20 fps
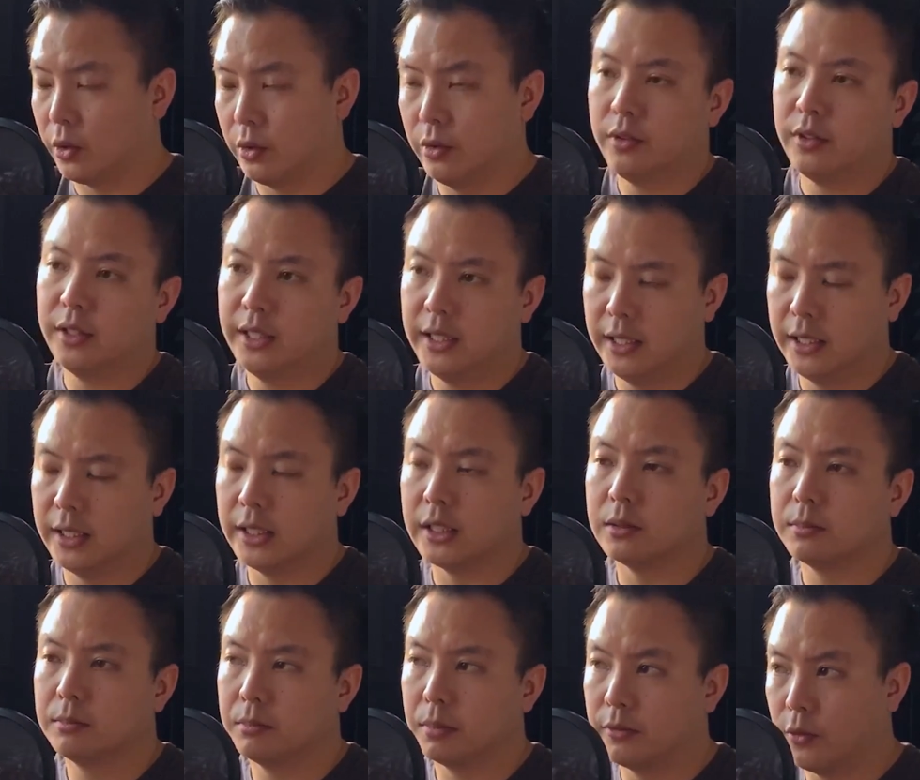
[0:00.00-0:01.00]
earthly
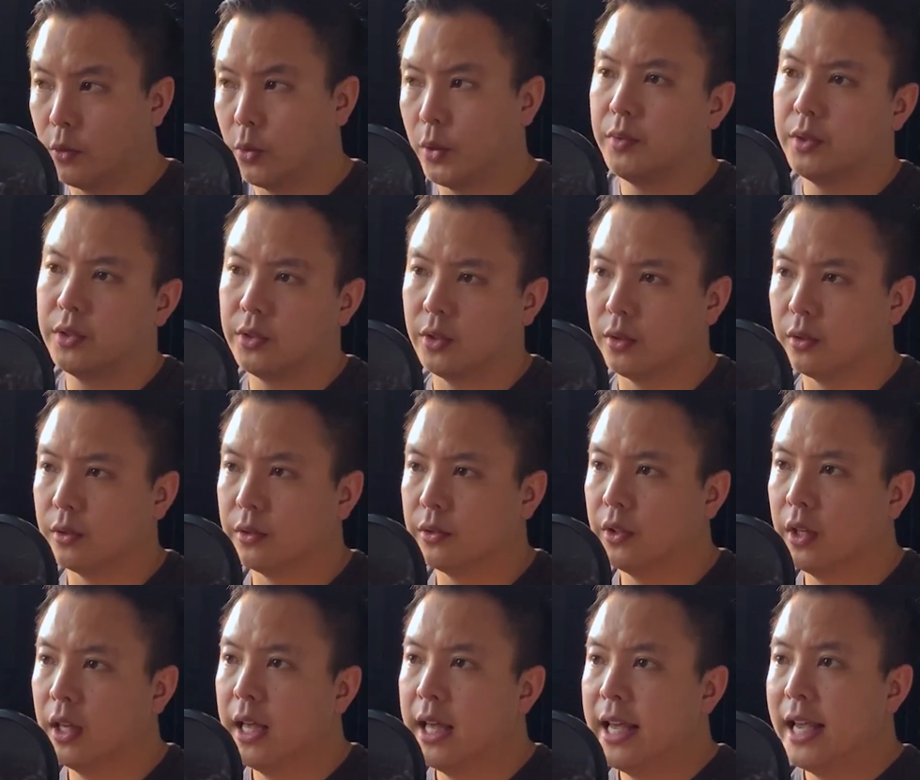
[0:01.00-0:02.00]
kingdom, before he returns,